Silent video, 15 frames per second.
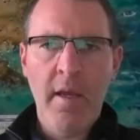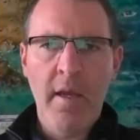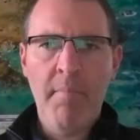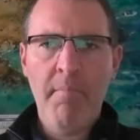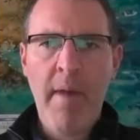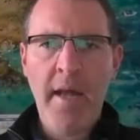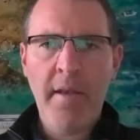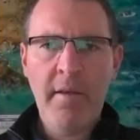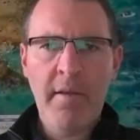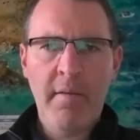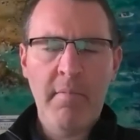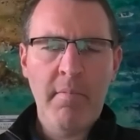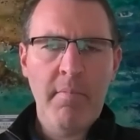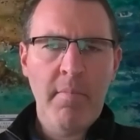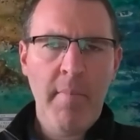
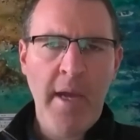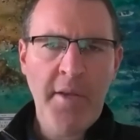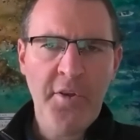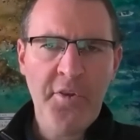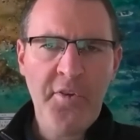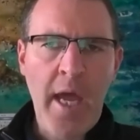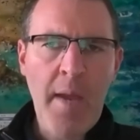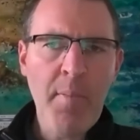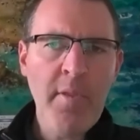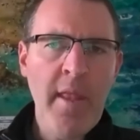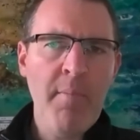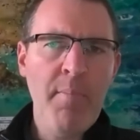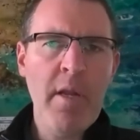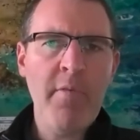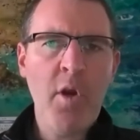Martin makes a statement, then
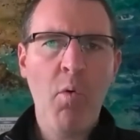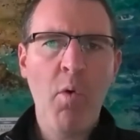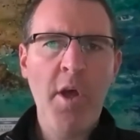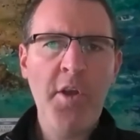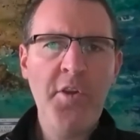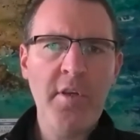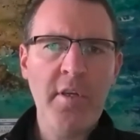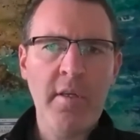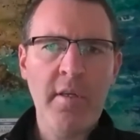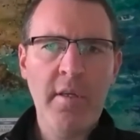a bit of a question.